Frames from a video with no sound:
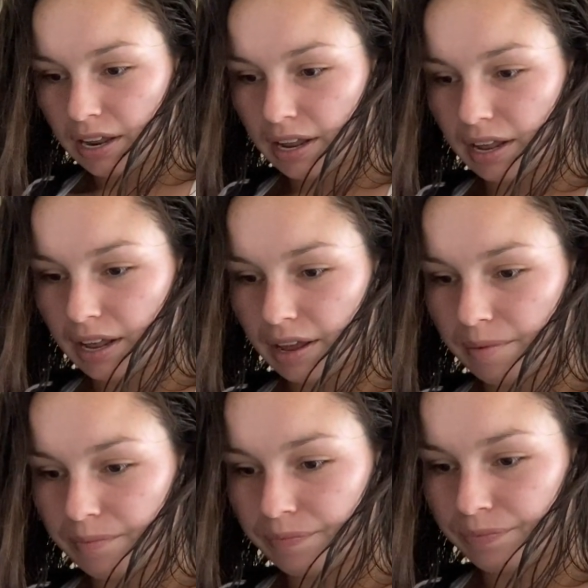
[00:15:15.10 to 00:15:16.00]

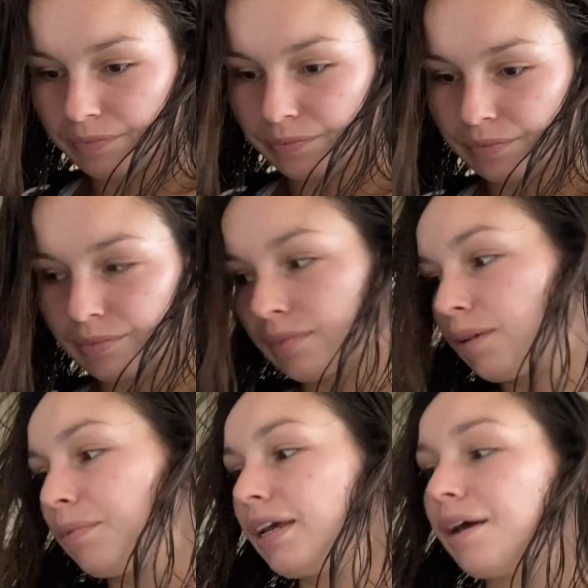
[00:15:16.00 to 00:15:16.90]

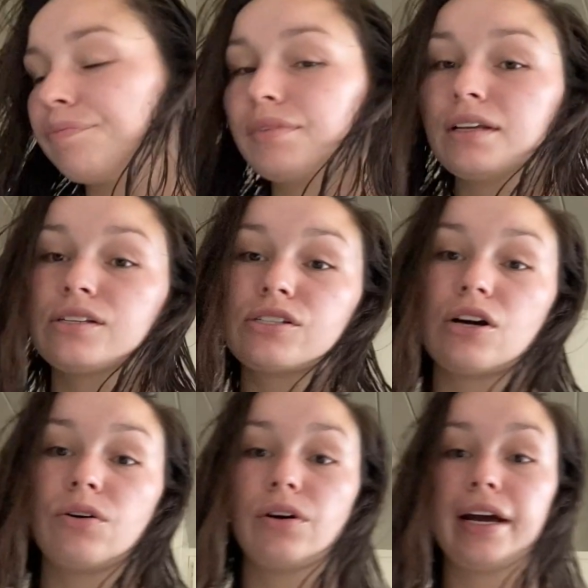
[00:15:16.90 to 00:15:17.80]
But yeah,
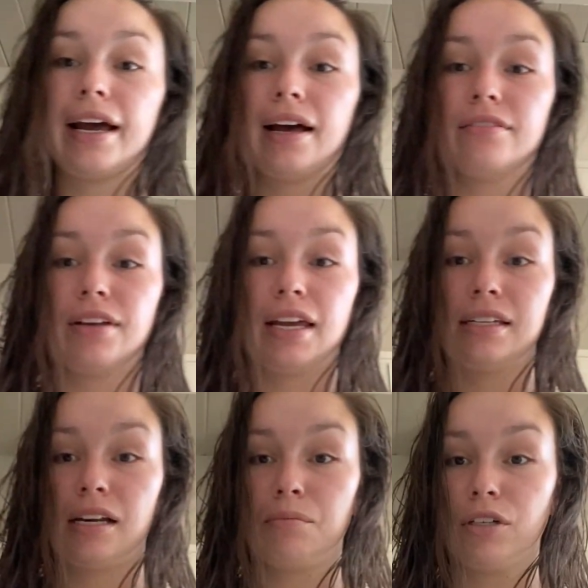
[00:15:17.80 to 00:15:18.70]
so I have a
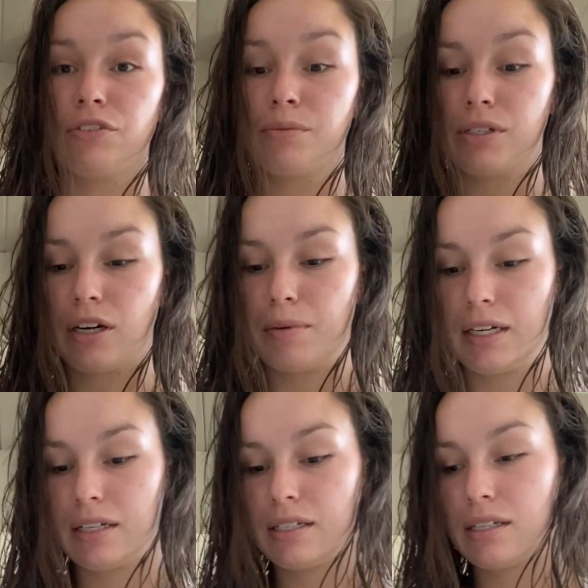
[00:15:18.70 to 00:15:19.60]
tumbler from
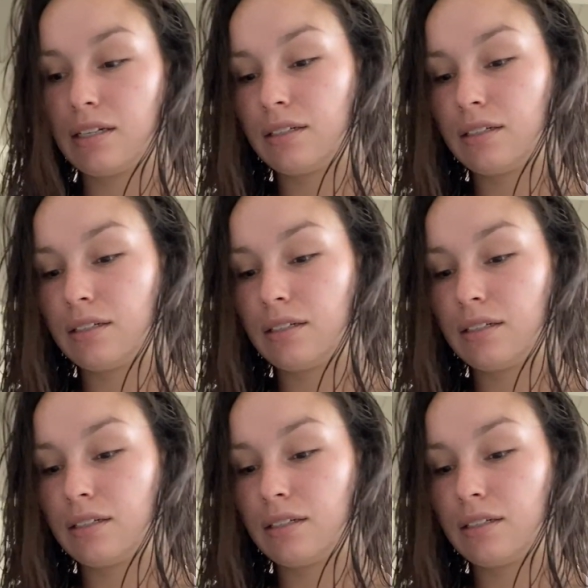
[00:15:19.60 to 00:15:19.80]
Starbucks.